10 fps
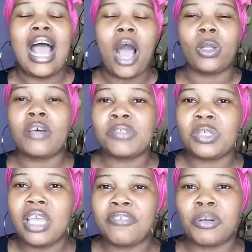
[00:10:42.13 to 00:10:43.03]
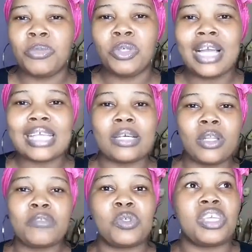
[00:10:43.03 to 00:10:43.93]
I would love to hear from you guys. I would
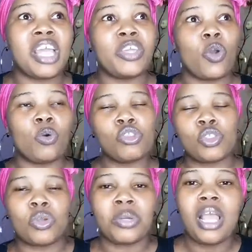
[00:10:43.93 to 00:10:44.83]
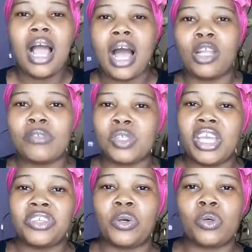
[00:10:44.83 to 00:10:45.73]
love to hear your own story. I would love to
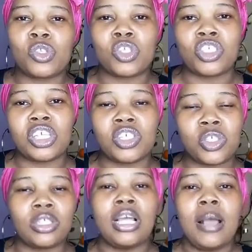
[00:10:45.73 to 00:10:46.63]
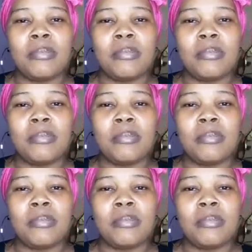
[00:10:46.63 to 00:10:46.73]
hear your own suggestion.